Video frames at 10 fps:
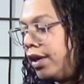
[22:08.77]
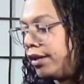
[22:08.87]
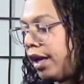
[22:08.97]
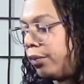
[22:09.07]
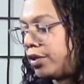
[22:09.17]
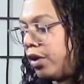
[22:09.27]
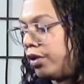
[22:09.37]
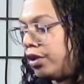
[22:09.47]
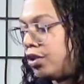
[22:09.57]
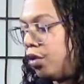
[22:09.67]
that was on
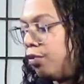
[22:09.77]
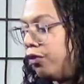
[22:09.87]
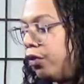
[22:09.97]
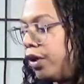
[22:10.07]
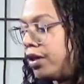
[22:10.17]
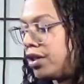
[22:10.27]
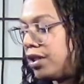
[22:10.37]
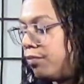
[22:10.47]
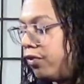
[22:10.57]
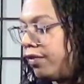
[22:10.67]
the toe before. It's just
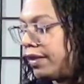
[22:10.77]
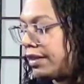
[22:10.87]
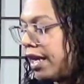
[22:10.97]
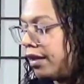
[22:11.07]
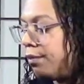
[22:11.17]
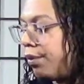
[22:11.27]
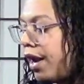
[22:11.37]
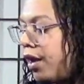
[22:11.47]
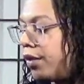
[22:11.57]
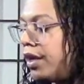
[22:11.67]
more of a solid
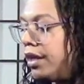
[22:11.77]
brown.